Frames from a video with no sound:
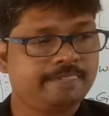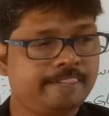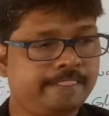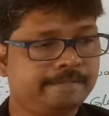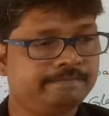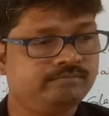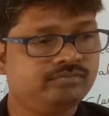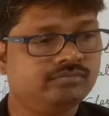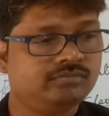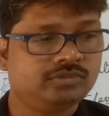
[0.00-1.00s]
take one
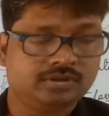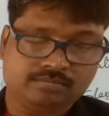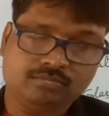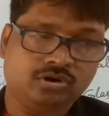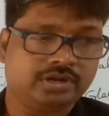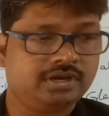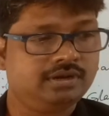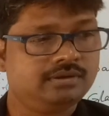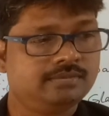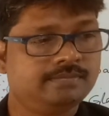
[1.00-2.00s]
bottle, bottle,
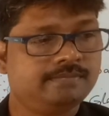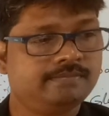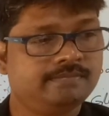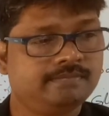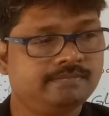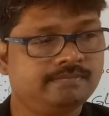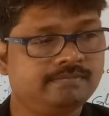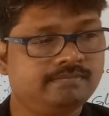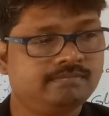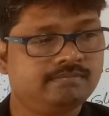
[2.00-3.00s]
and,
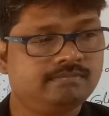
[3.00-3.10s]
up,